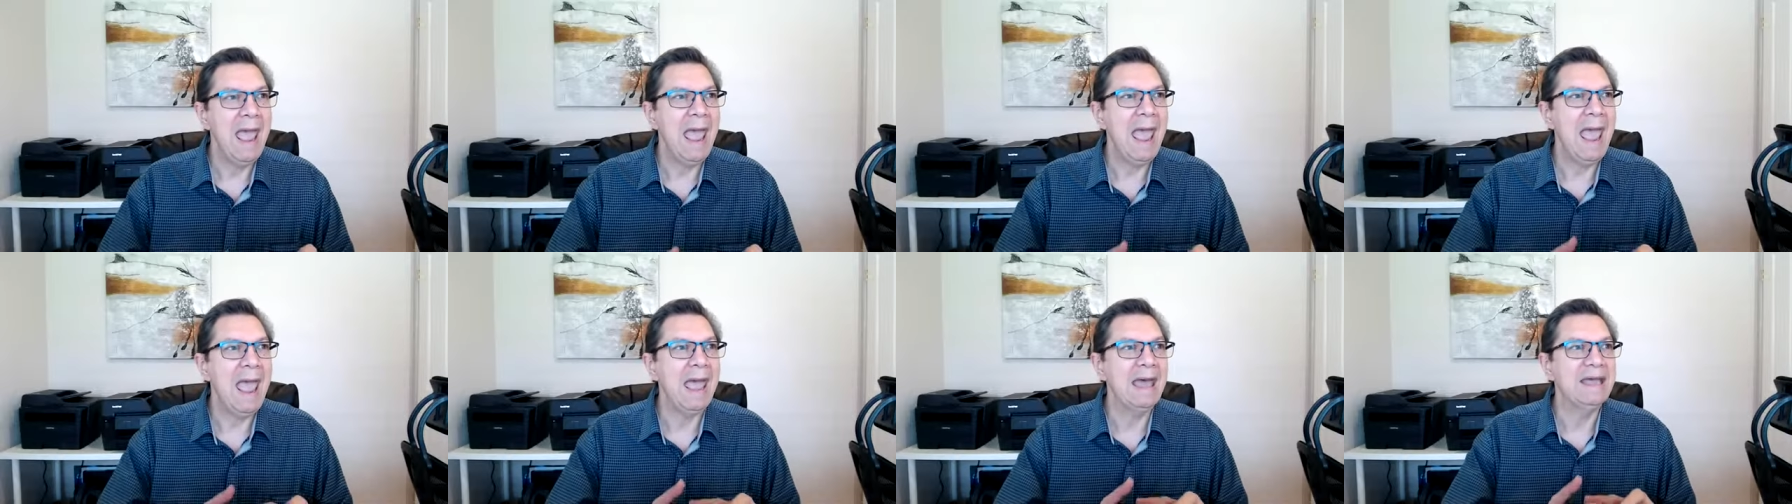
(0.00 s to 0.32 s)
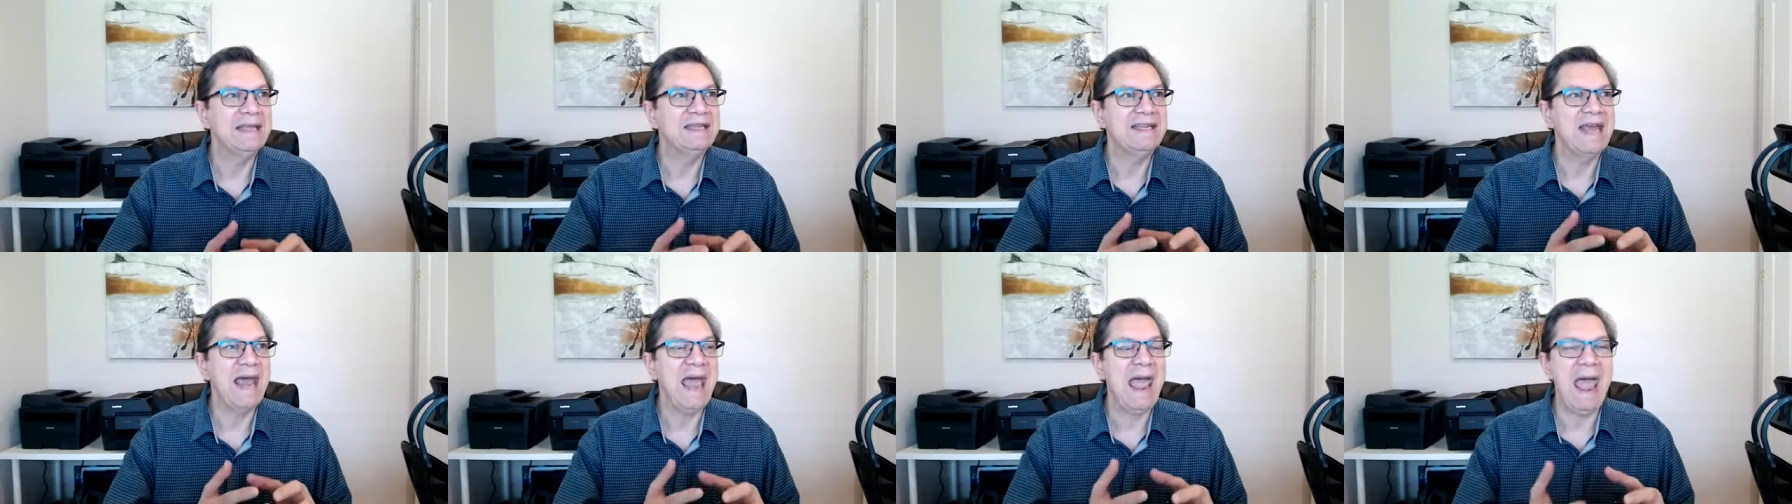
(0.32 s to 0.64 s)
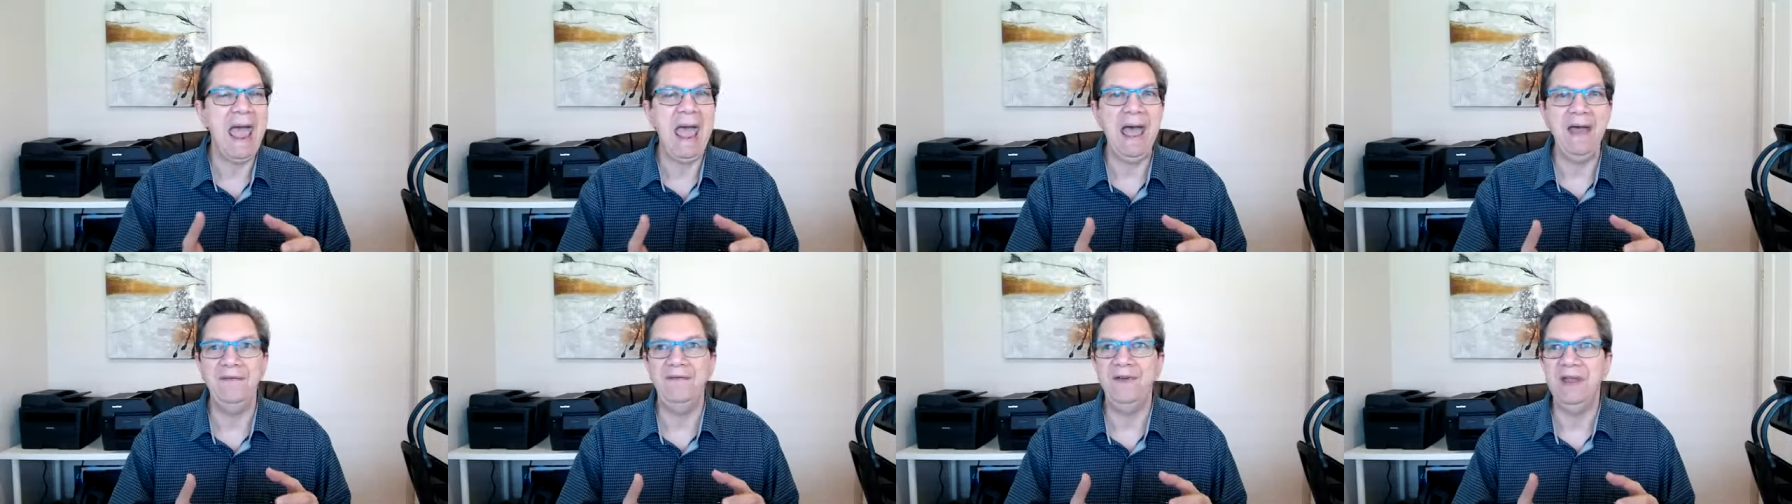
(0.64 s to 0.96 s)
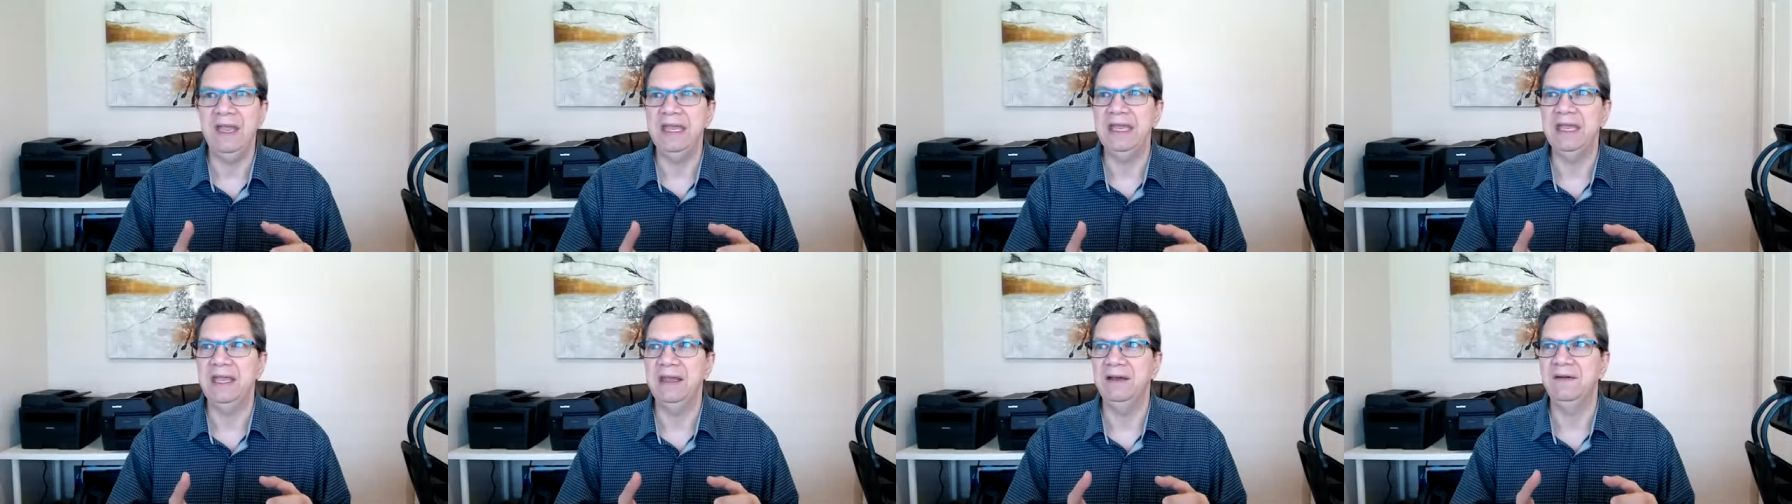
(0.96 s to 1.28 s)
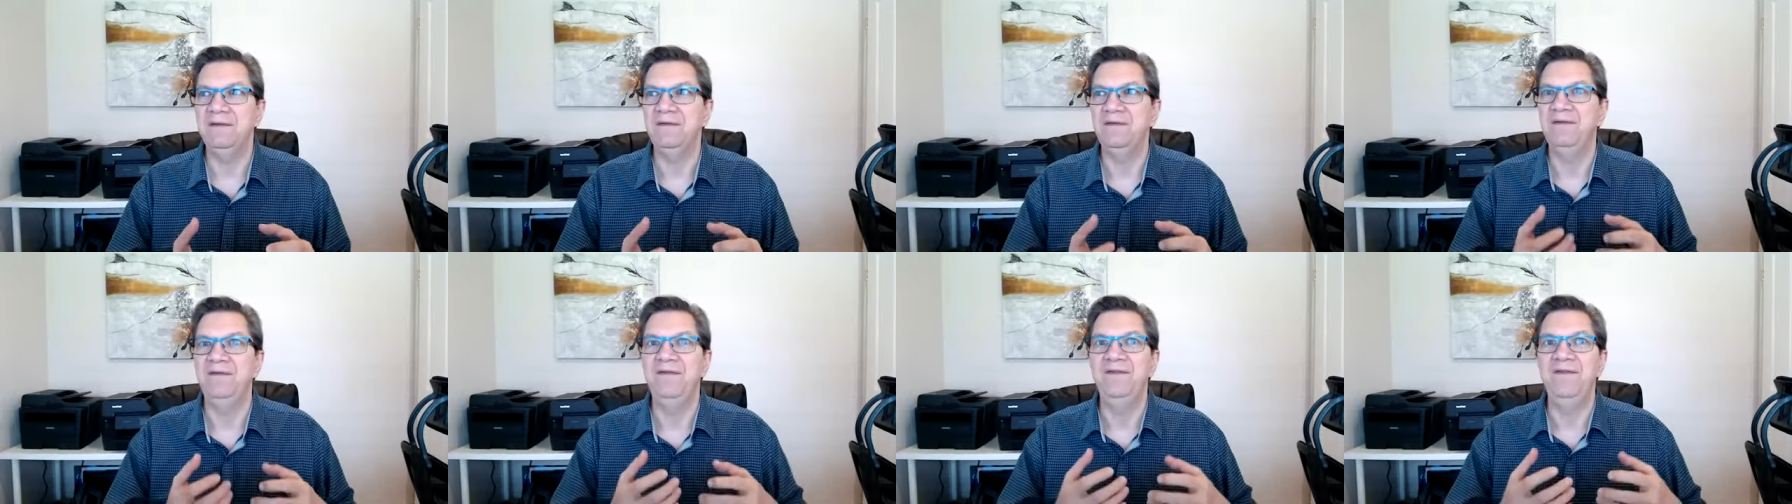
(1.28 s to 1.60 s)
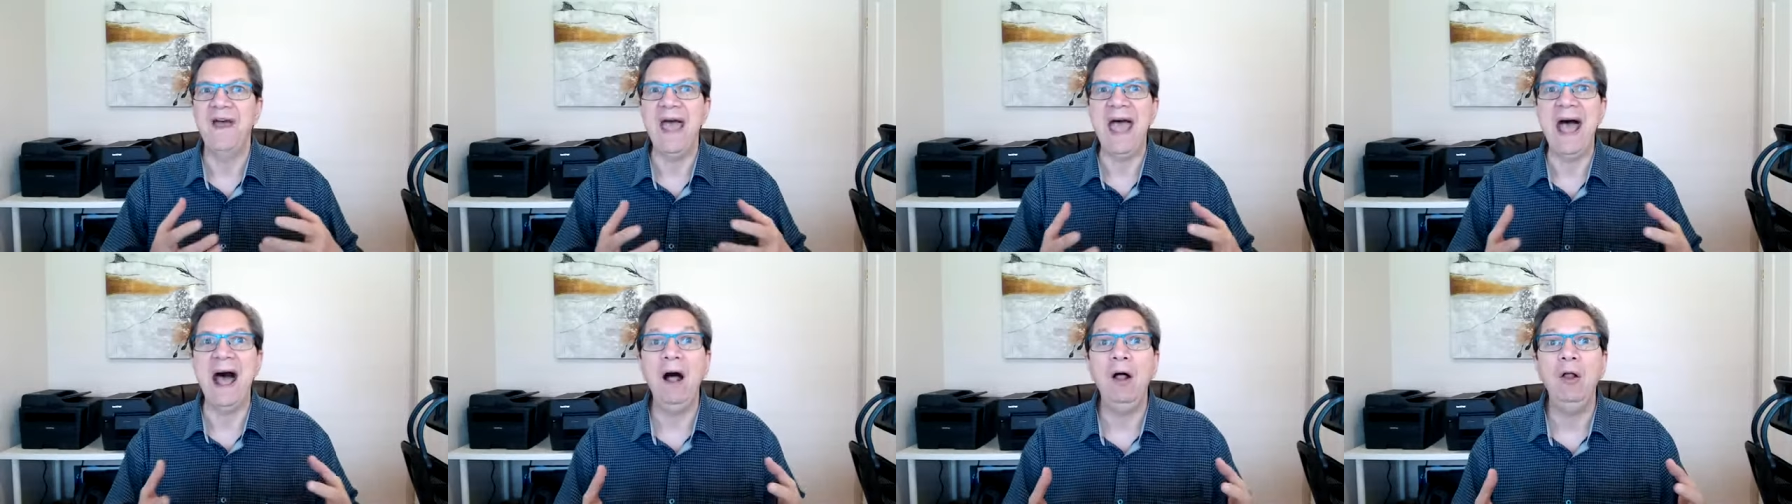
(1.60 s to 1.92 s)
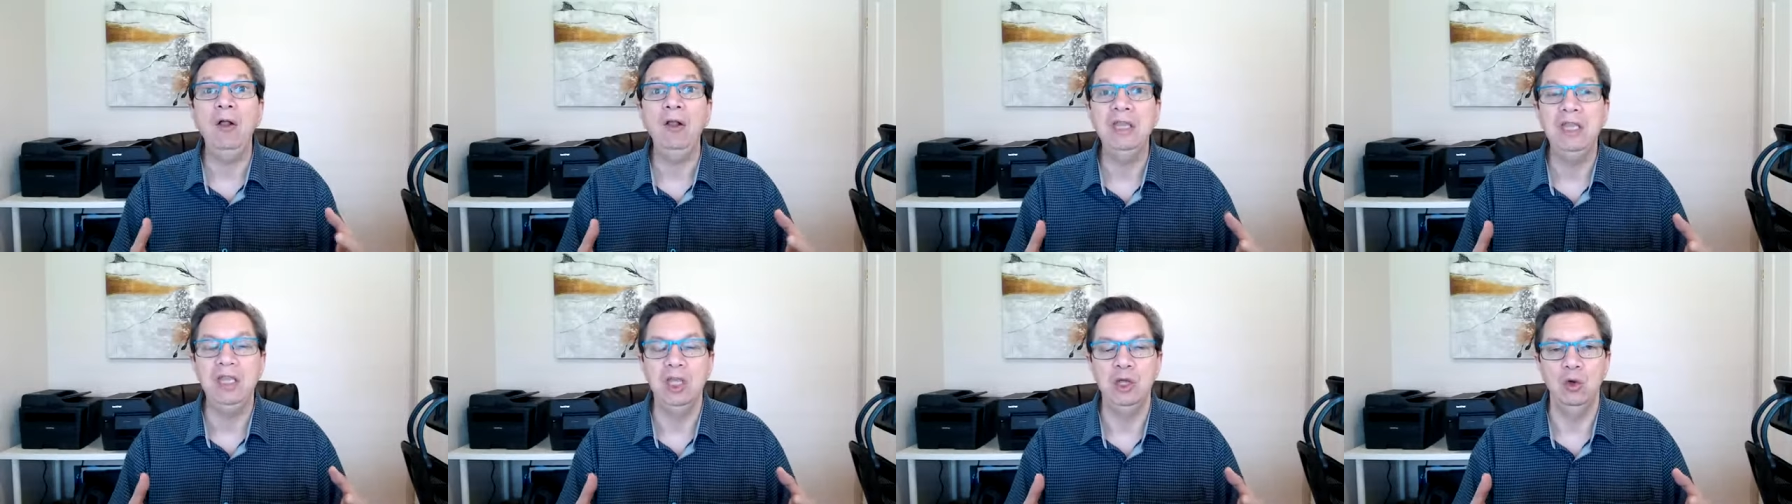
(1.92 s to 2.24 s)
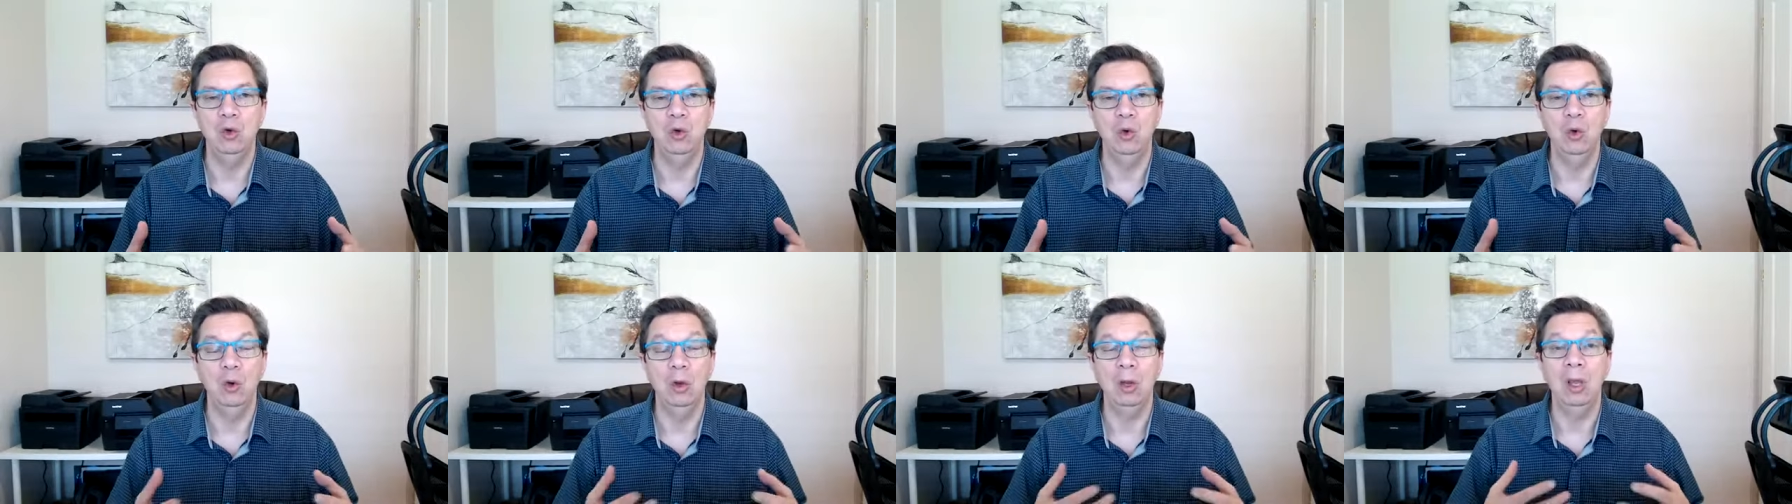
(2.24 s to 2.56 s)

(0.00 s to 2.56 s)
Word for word: as having value